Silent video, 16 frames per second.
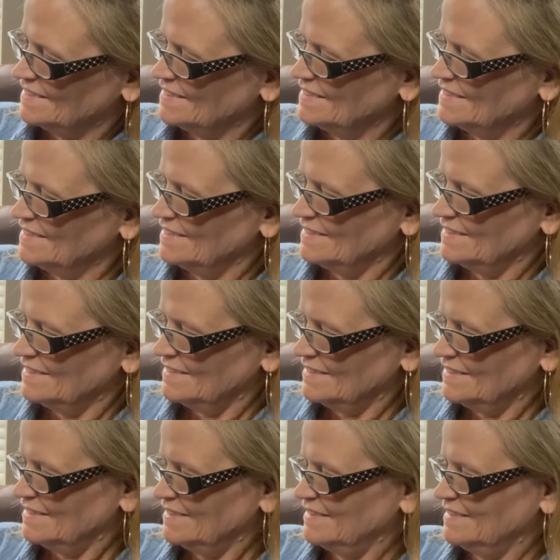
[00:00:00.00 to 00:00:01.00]

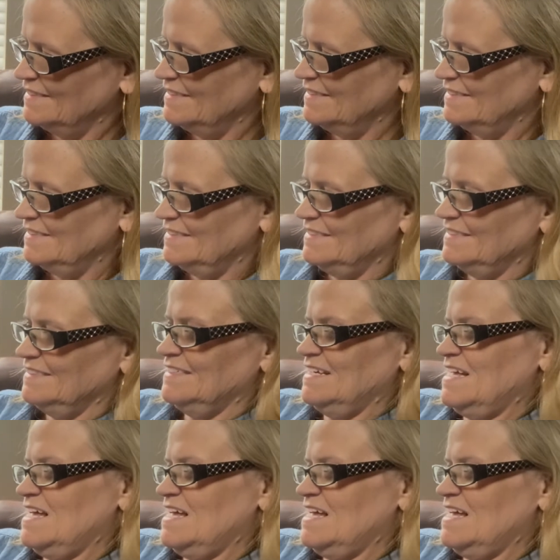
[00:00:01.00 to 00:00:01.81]
(silence)